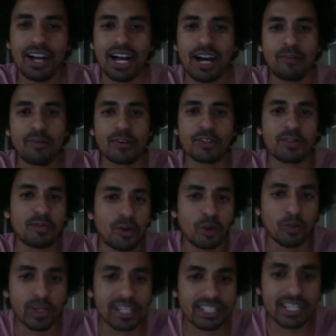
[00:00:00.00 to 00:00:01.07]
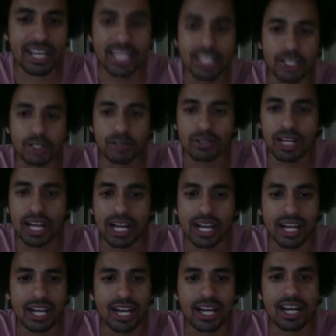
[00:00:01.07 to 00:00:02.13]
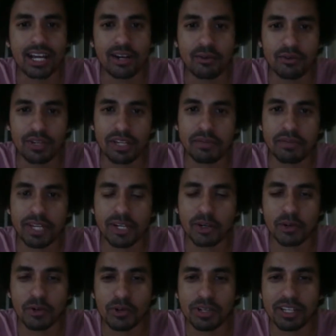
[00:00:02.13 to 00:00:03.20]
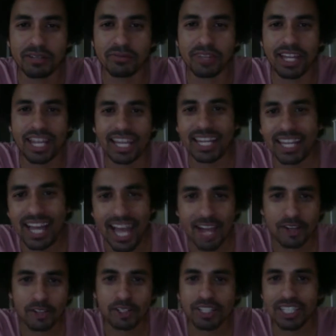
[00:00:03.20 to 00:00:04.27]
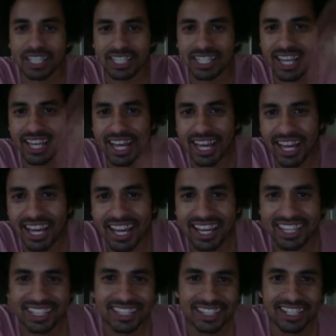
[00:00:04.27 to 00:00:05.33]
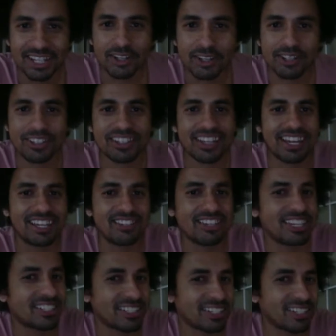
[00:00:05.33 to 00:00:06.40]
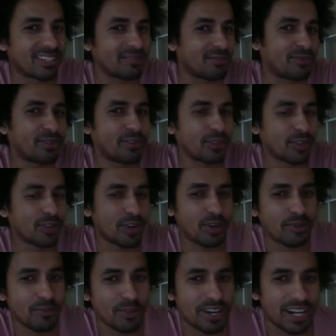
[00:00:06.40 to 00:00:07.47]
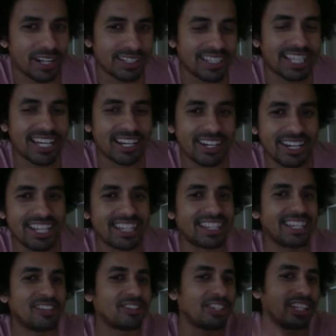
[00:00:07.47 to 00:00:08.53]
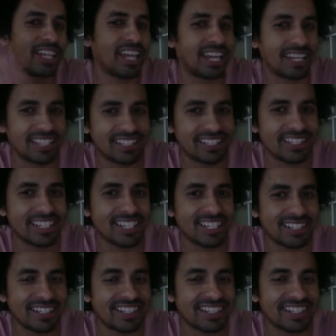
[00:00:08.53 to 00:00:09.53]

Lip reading: First of all, quick side note. Wouldn't it be cool if, like, actually there's Jason's future girlfriend out there, and then she, like, sees